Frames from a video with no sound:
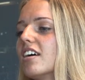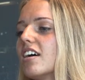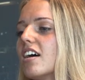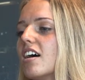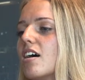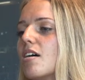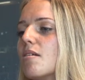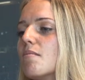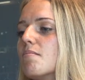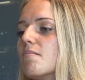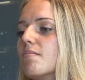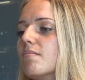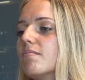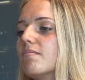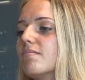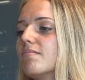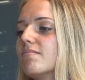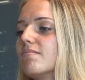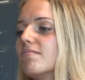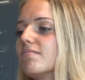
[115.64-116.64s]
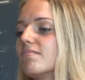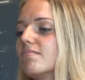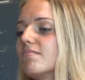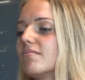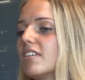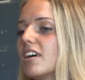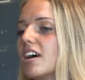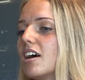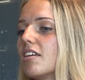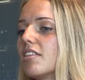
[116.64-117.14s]

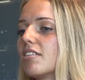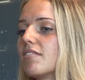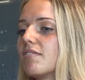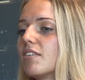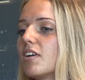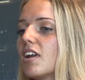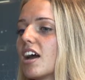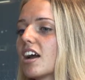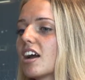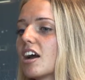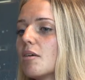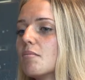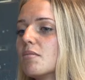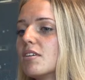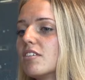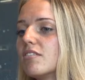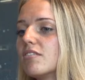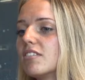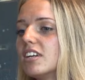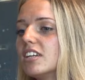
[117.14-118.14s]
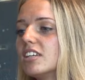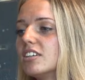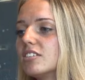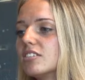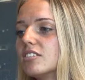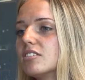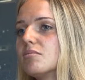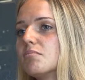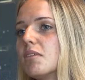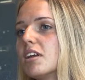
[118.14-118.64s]
I feel like I'm in a really
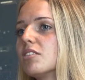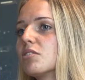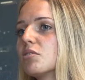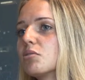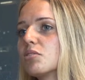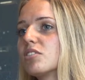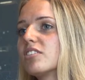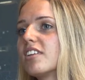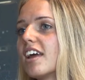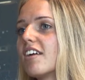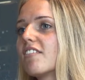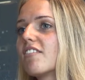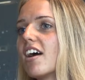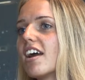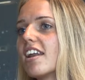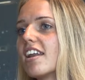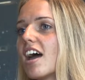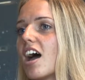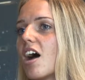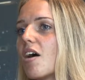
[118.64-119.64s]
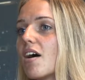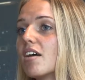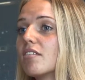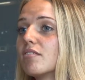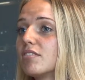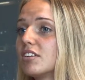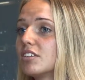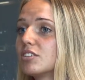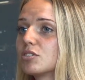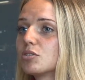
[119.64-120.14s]
good mental state right now and
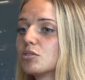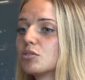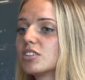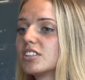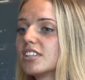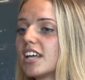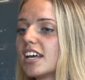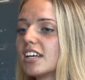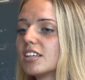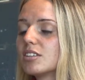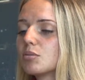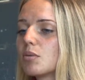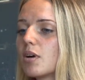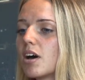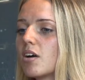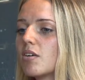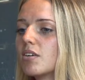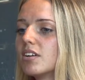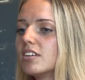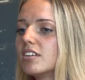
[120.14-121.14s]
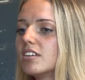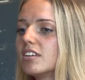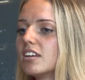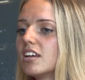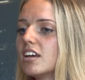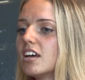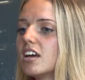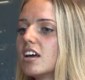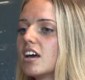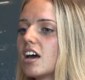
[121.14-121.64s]
physical state as well, and
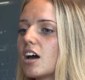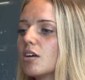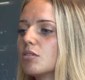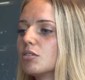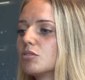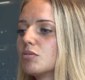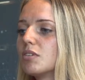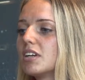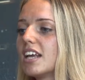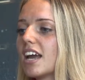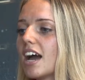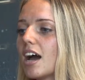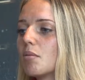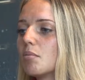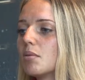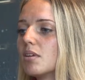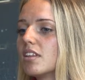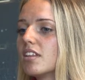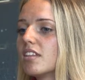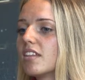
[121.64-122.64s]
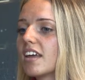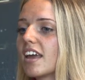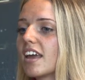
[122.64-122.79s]
I was really happy that they